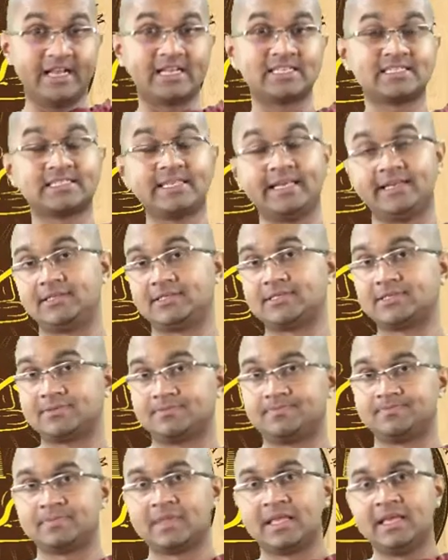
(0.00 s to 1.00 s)
extends,
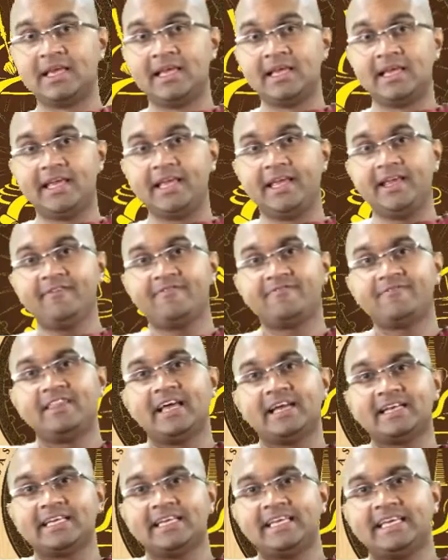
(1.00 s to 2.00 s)
if
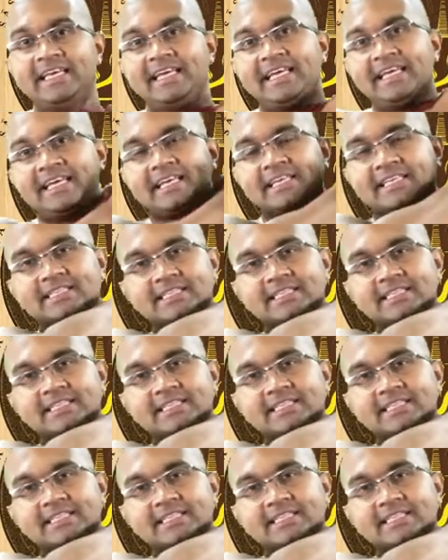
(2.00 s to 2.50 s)
that heat